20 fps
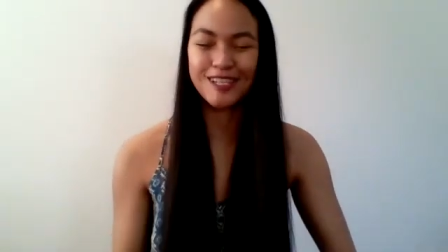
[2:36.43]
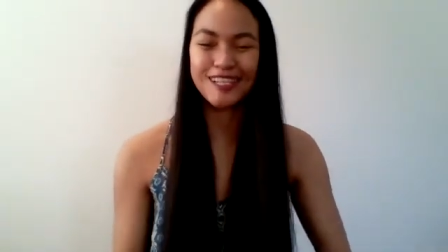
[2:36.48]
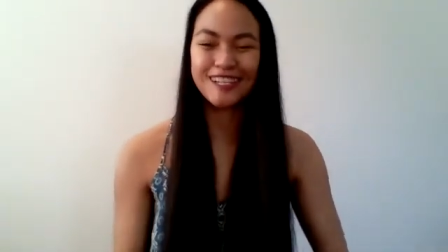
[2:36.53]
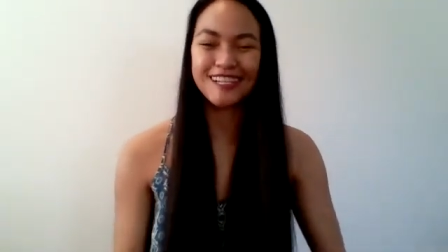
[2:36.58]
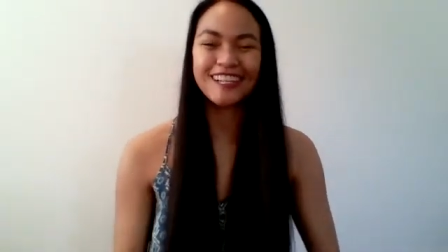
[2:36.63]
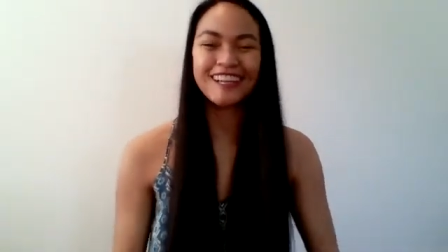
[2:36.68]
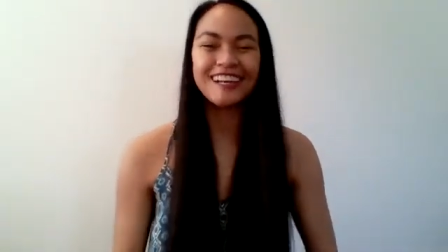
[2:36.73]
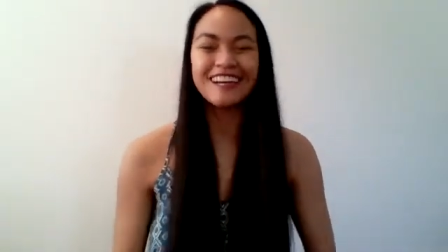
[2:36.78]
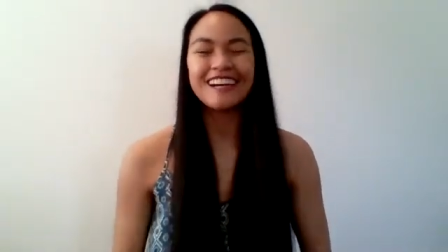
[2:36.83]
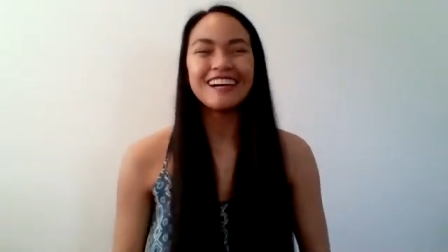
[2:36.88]

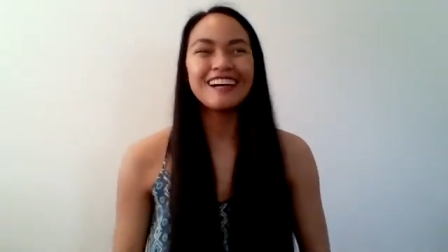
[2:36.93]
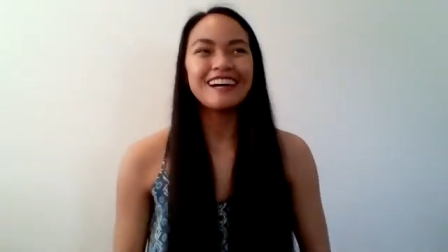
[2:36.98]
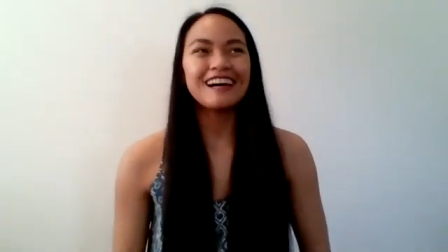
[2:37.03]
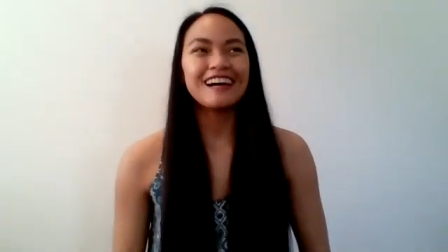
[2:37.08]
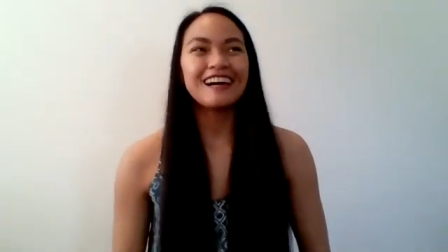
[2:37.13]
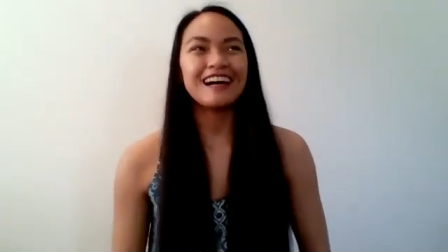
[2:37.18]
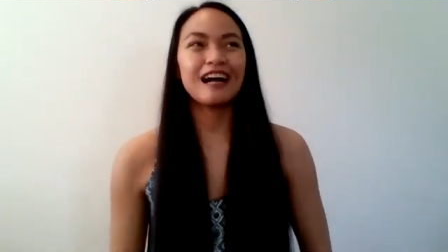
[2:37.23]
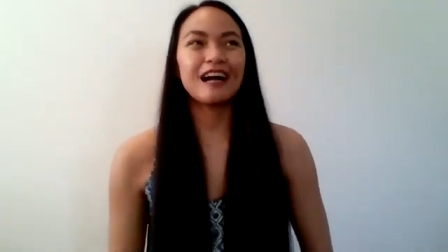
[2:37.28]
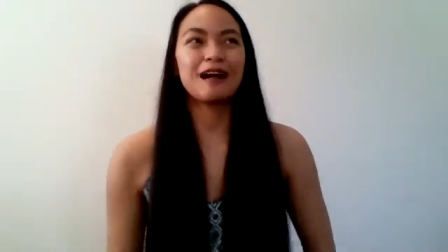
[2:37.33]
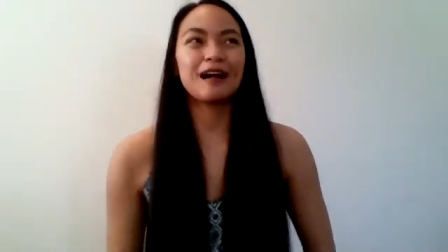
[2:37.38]

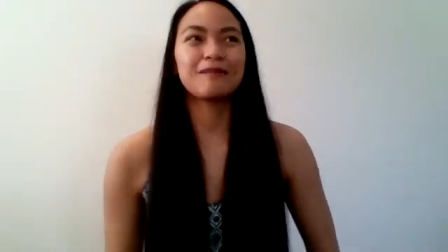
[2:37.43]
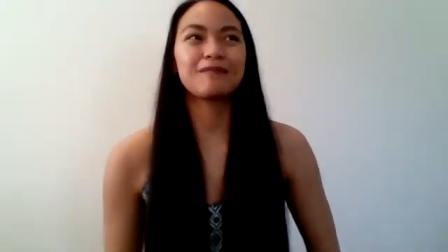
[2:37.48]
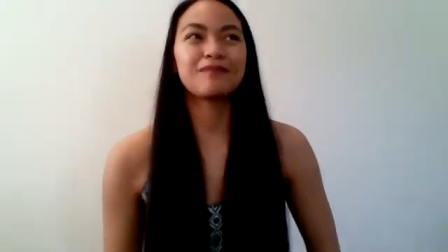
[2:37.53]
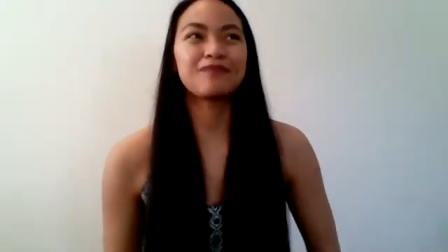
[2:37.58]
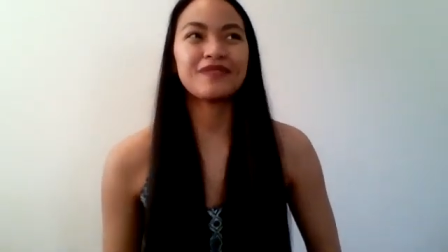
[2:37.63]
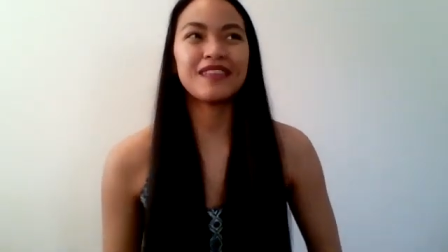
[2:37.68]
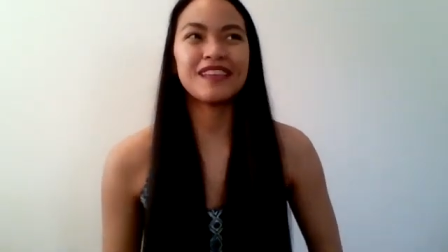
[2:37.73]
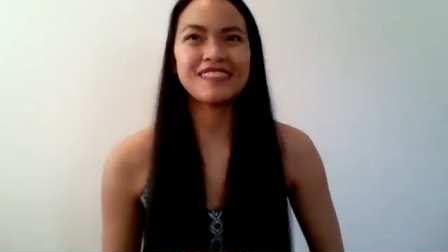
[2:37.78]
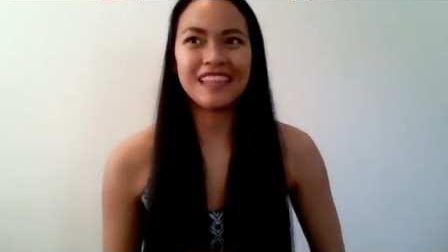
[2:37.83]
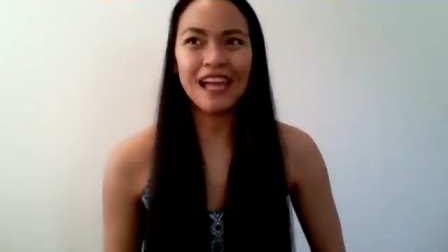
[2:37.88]

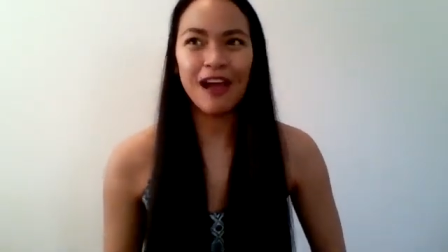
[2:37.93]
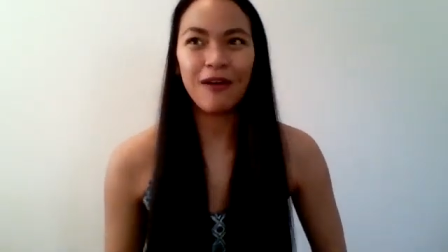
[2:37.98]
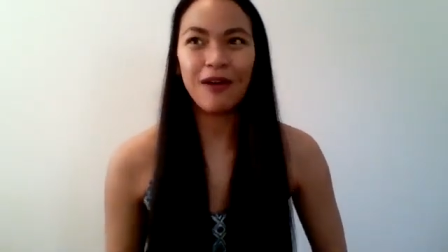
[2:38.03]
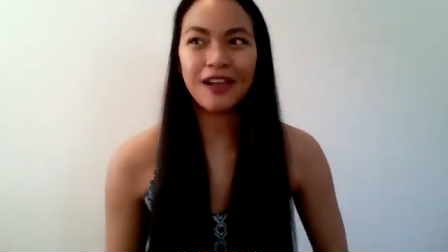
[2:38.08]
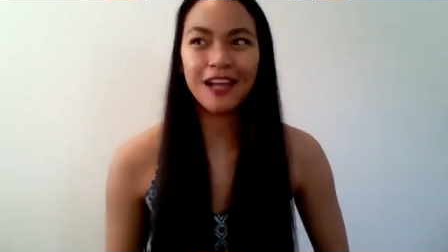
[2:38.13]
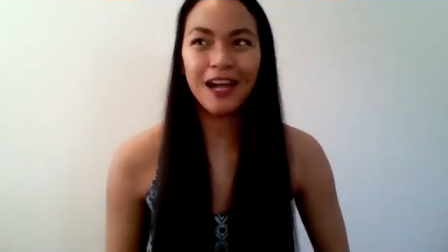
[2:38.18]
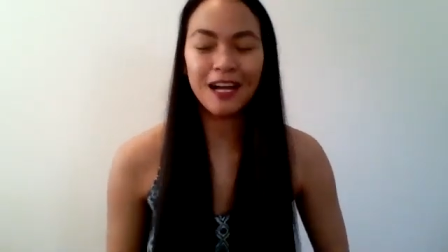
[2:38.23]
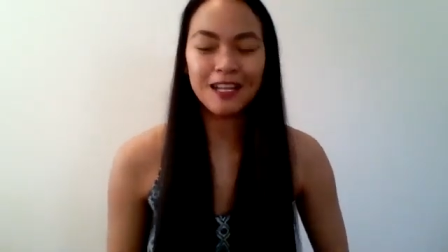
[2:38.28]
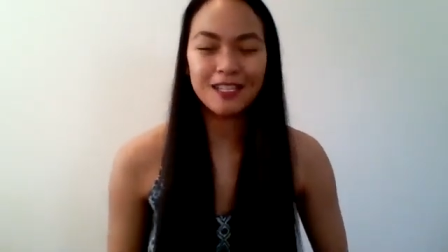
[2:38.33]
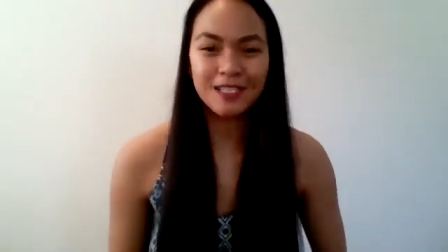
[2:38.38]
and that's how I
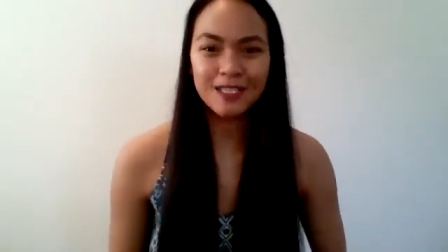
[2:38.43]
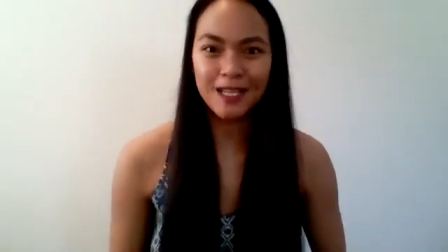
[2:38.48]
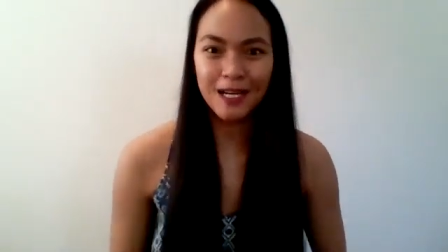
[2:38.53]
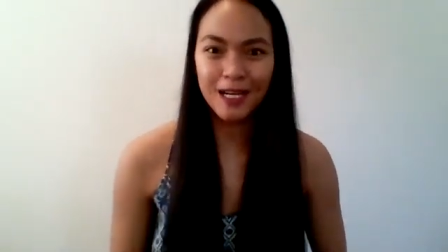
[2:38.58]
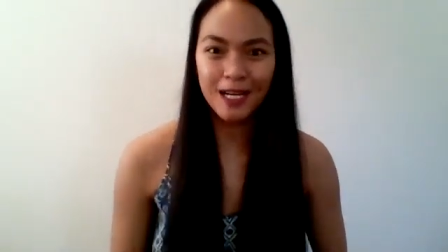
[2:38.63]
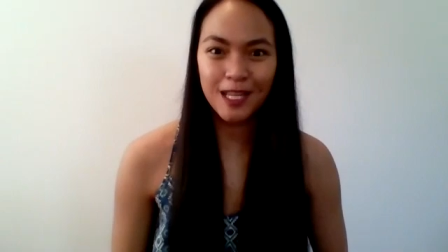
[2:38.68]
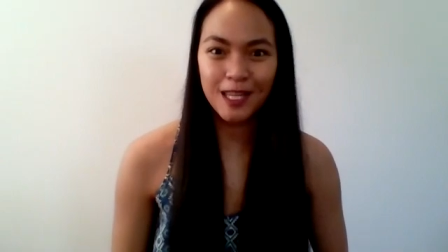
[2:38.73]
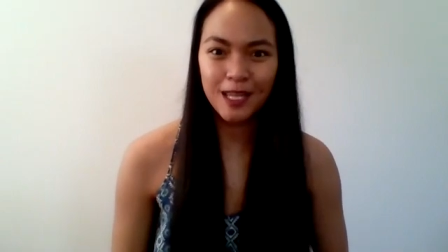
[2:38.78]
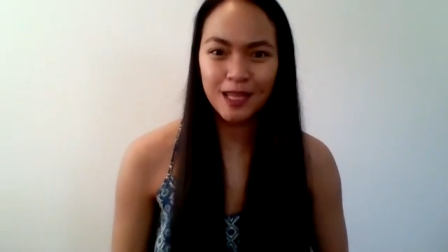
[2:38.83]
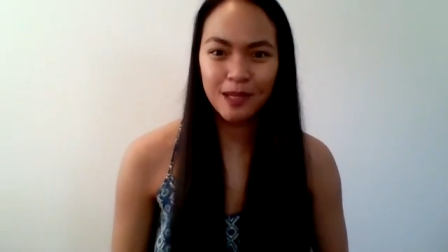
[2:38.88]
got
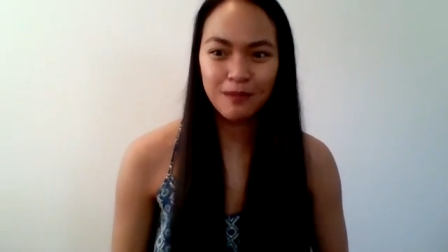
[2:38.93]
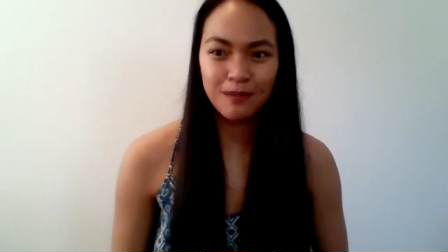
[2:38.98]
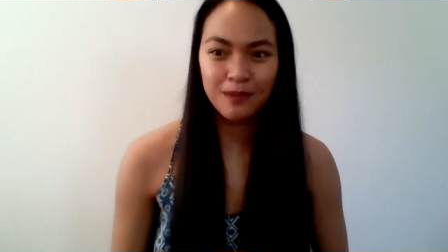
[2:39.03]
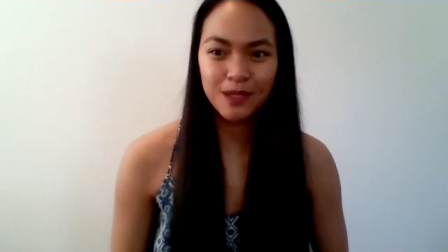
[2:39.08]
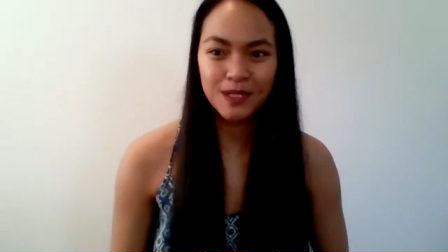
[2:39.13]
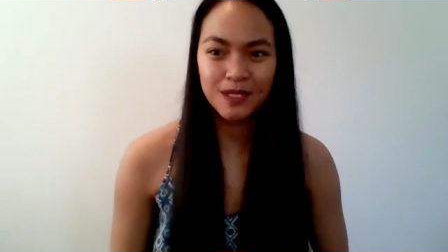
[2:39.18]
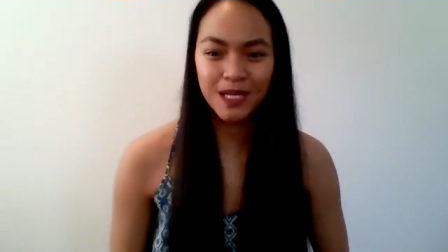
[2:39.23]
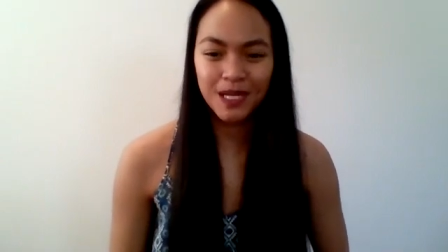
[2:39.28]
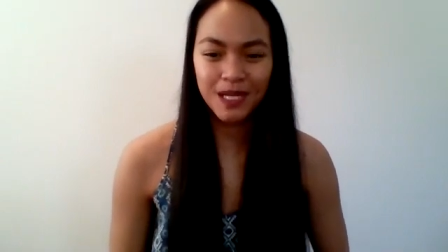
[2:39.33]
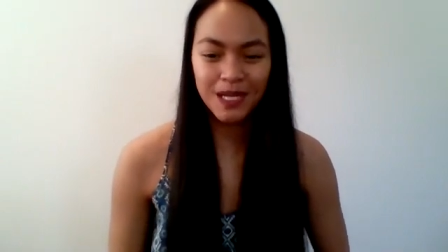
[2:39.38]
started in the
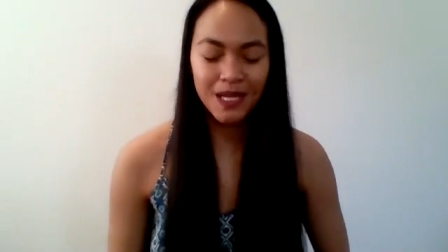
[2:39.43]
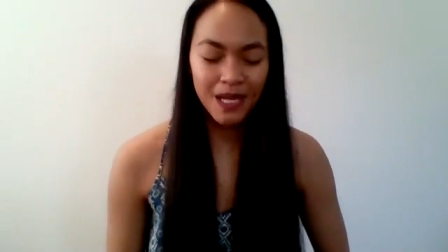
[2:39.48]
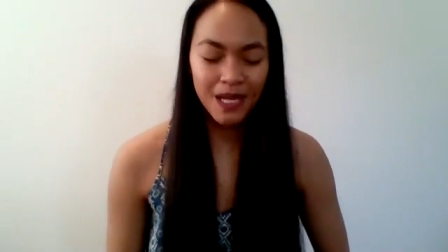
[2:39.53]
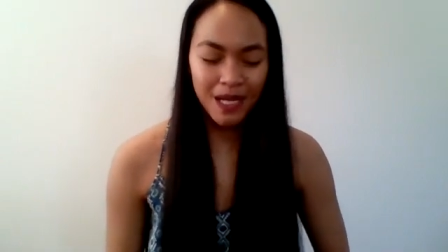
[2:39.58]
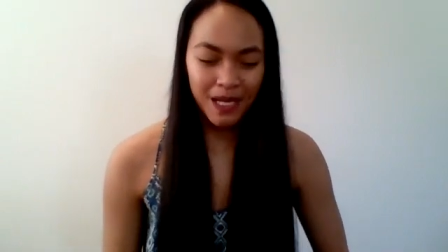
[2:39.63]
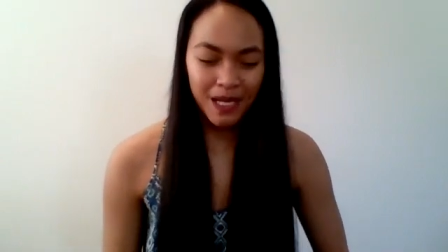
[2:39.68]
music.